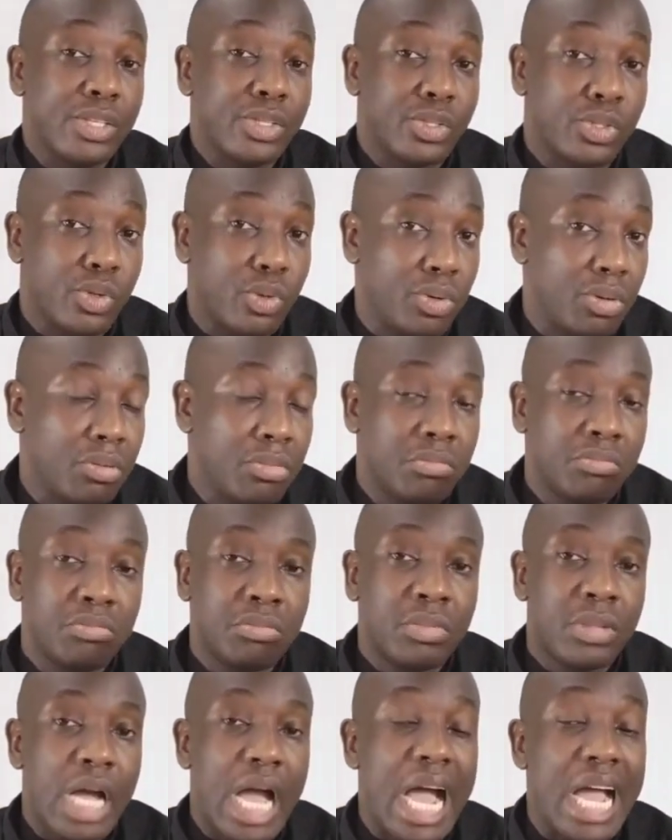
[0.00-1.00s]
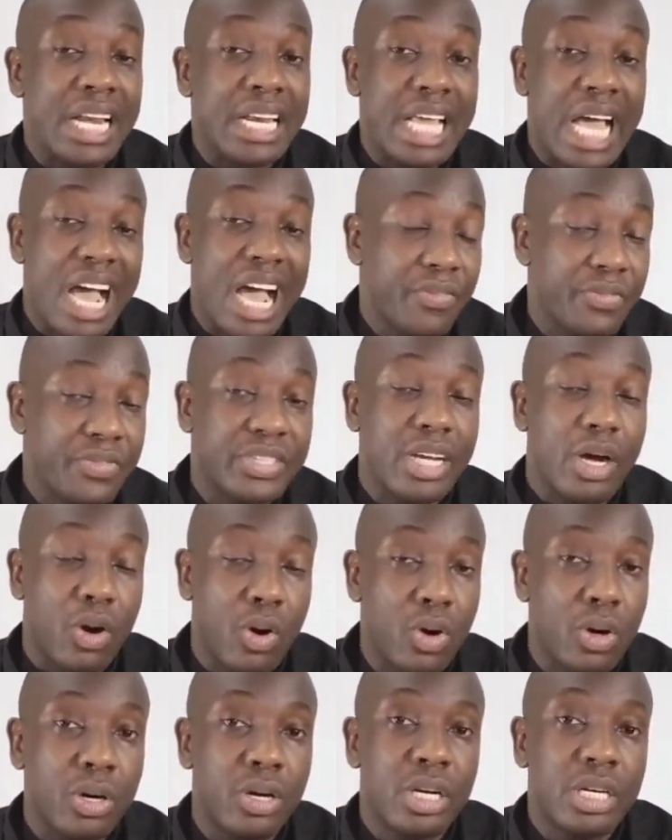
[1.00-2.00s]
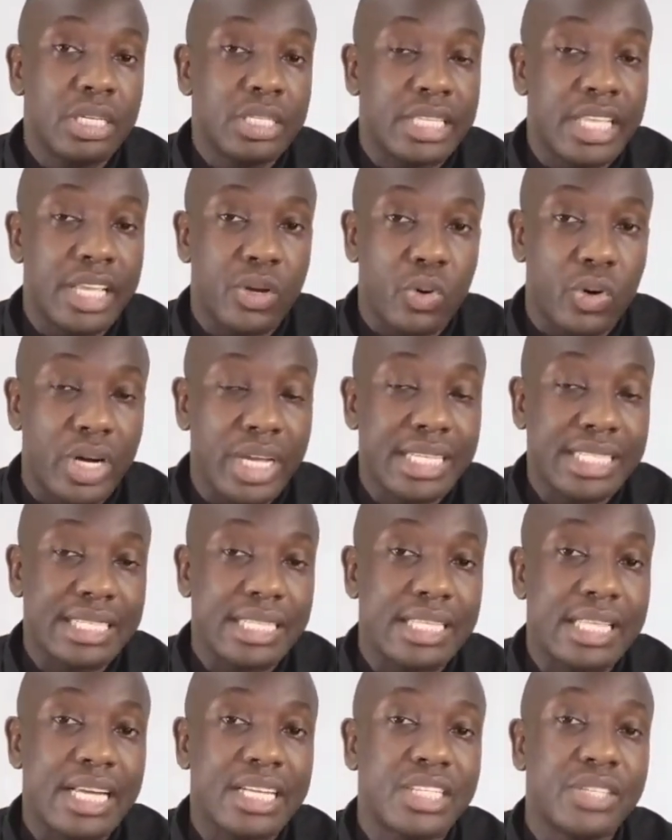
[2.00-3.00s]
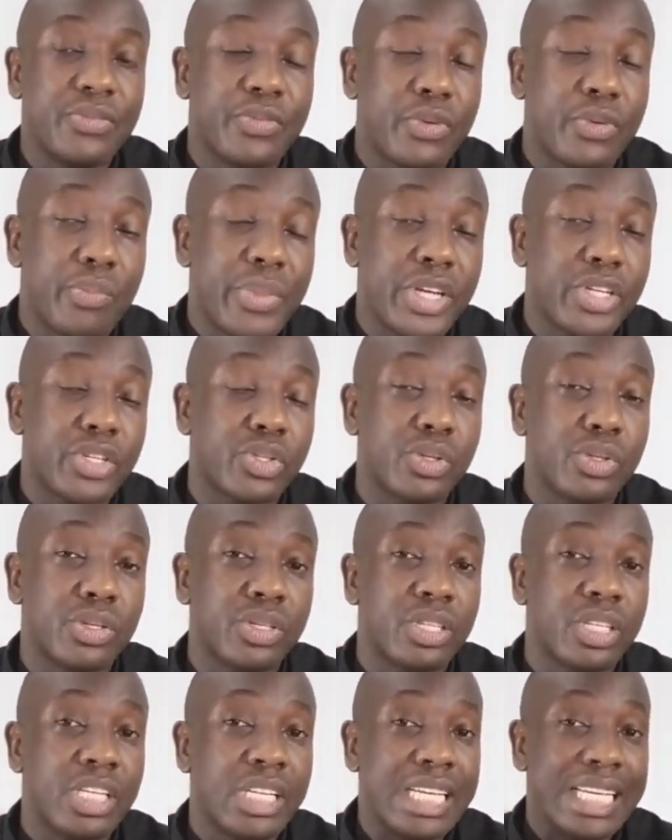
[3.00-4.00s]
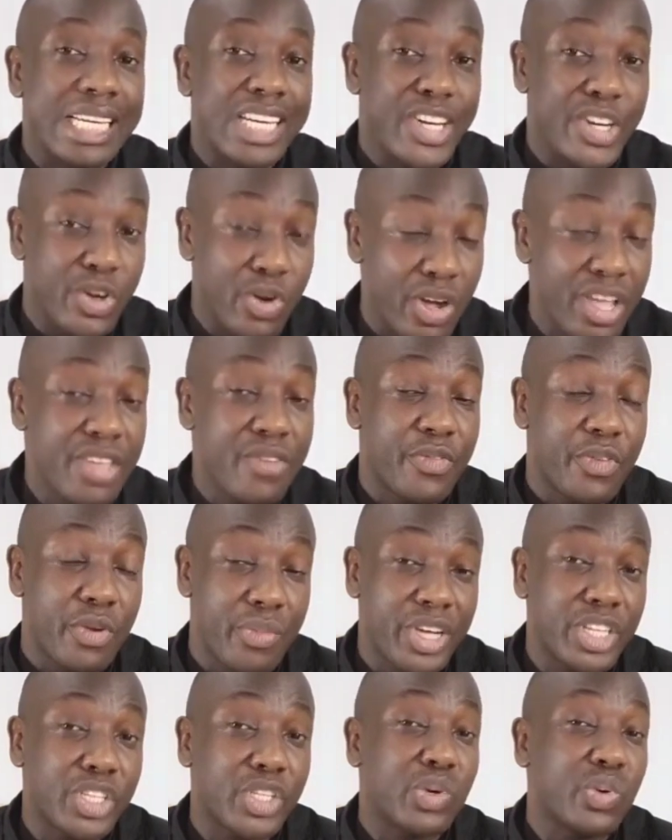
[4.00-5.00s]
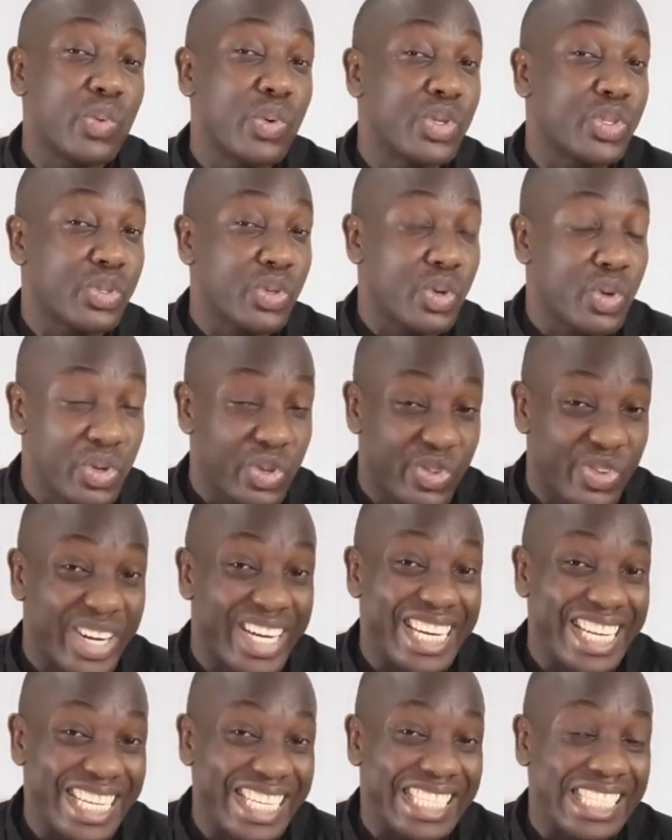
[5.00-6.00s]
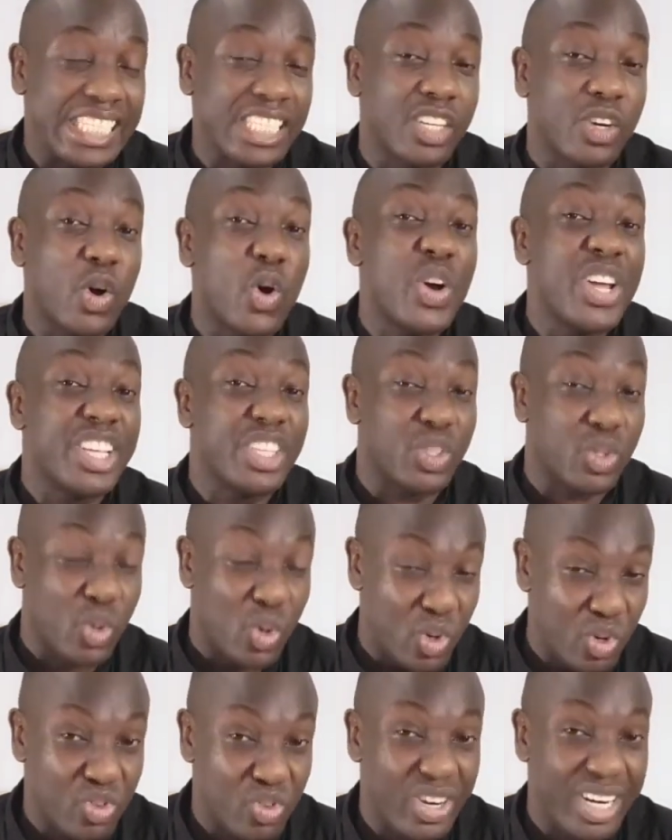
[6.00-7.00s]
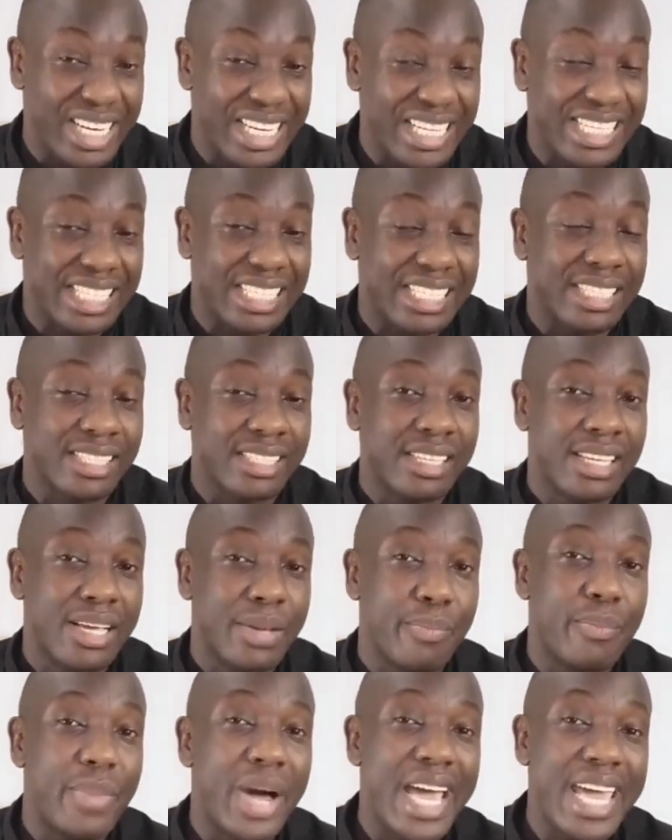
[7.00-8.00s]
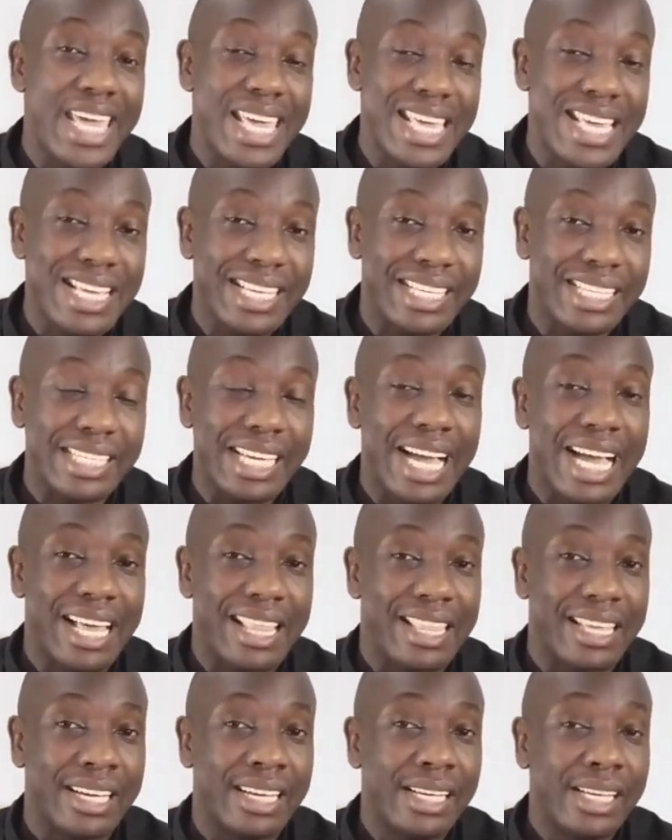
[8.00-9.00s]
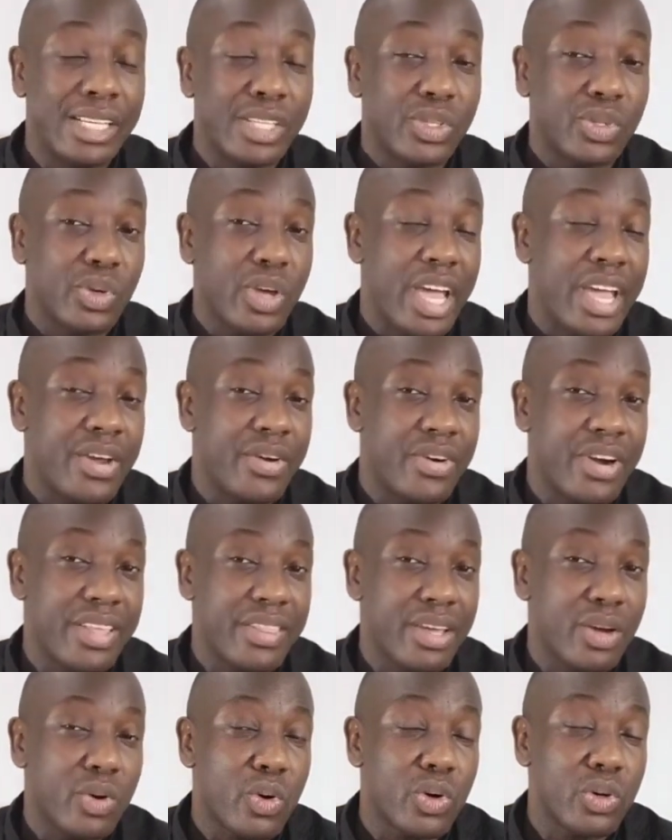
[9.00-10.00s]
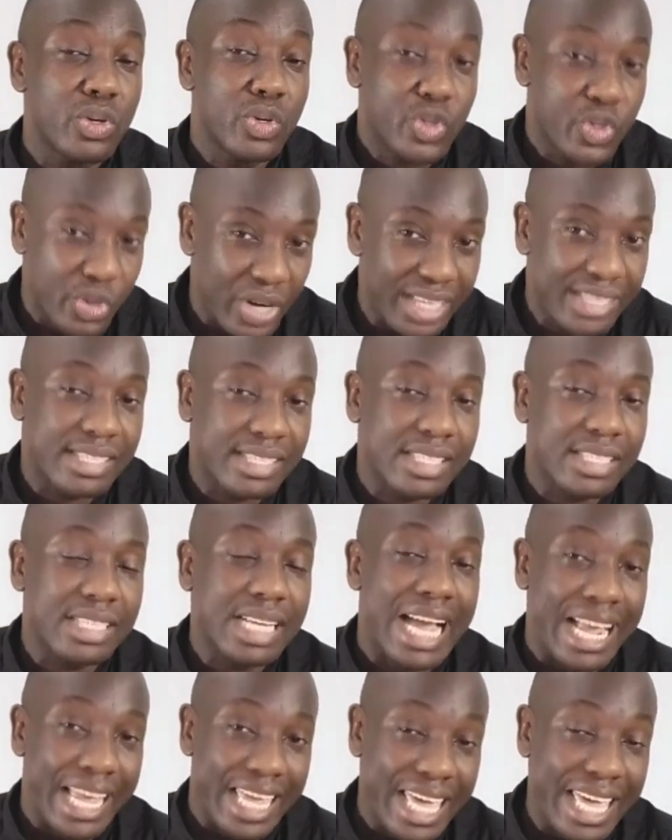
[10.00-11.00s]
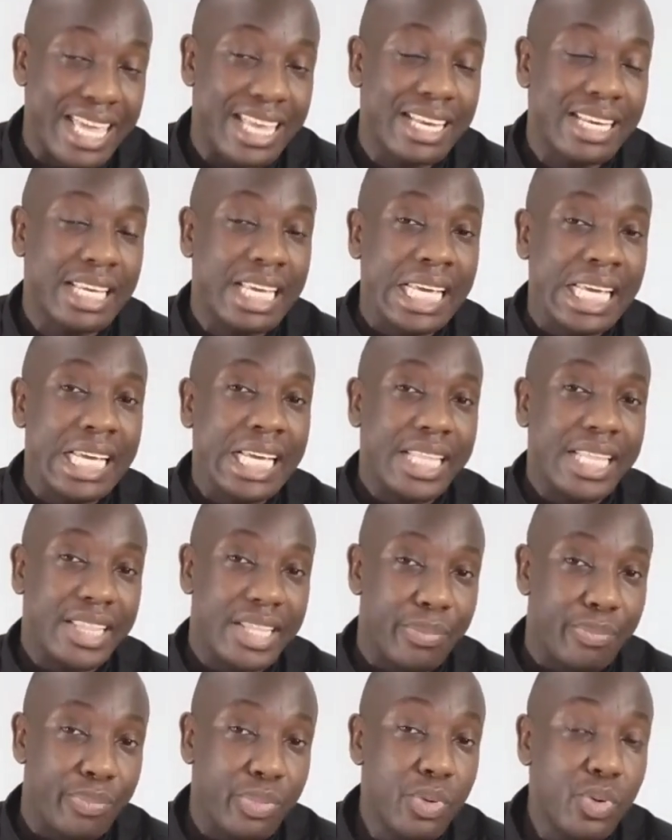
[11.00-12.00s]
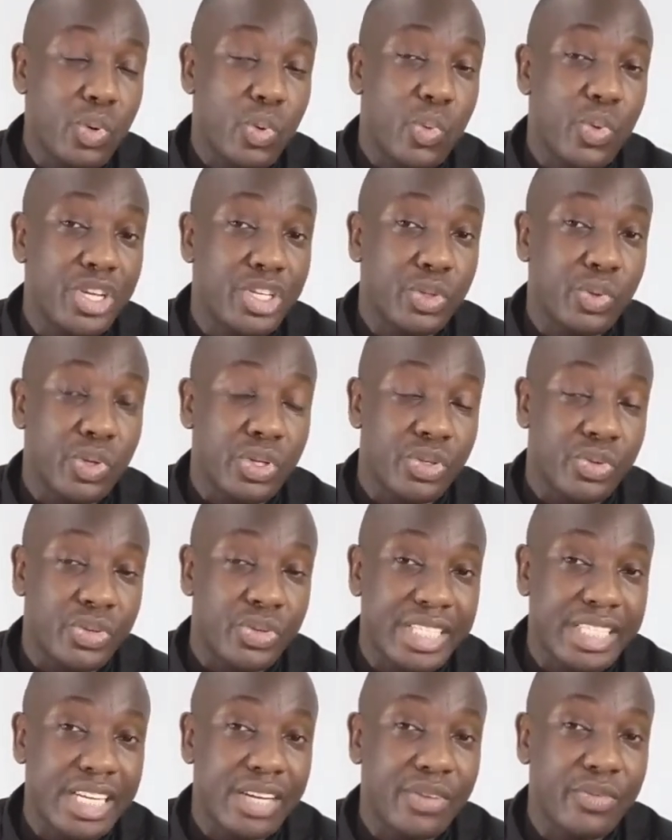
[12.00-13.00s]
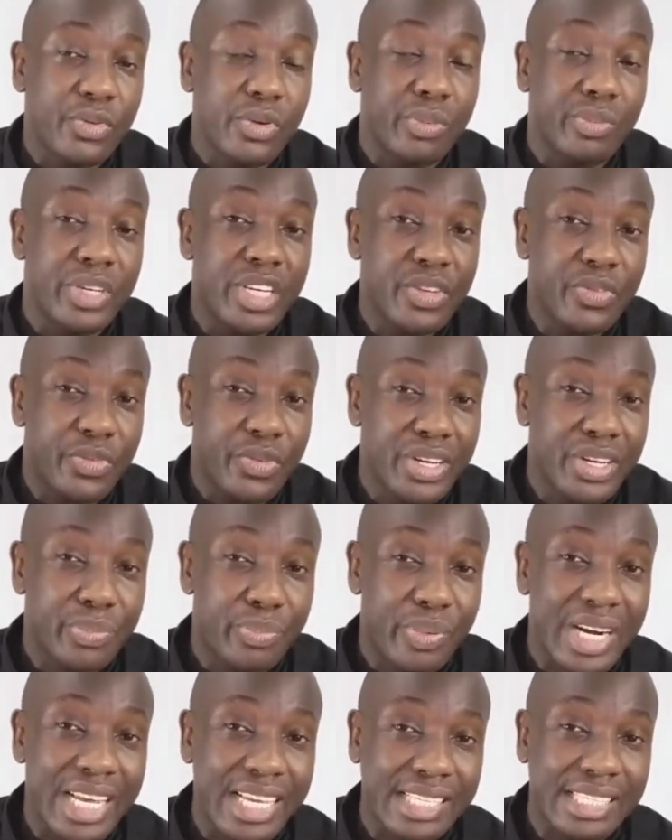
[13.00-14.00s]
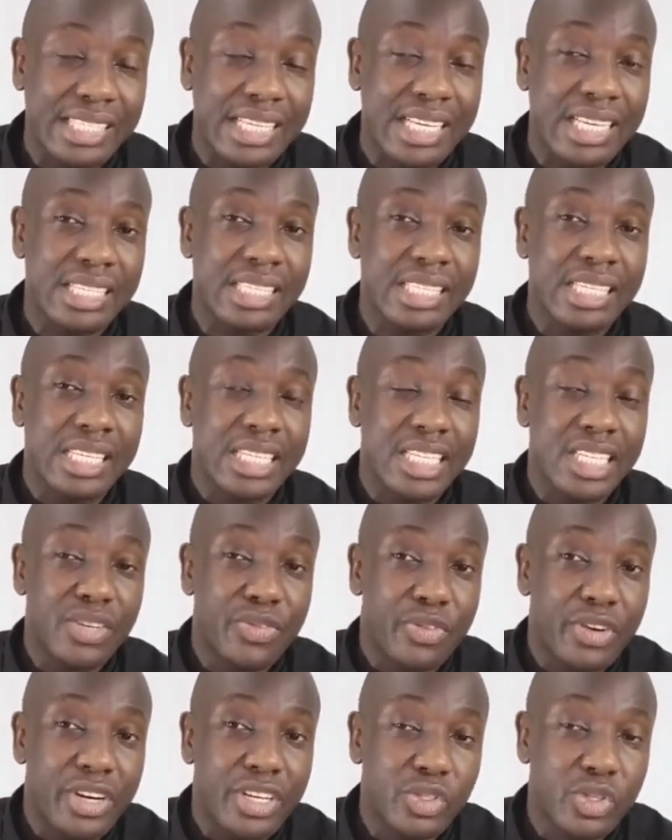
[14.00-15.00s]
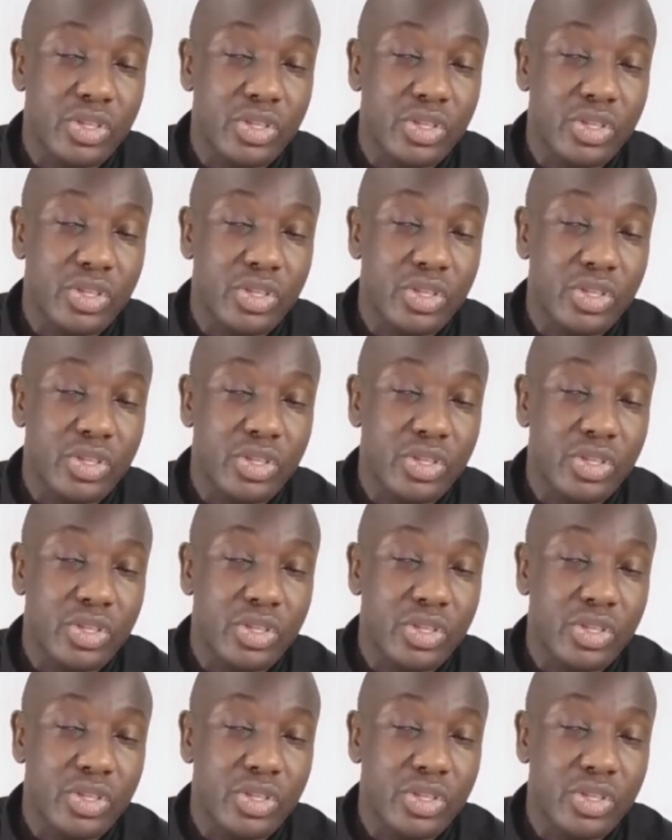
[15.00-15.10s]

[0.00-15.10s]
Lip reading: So, and after all, they collected that information. No information was contradicting or is contradicting by each other. So I rather trust again the book which was written from different places, different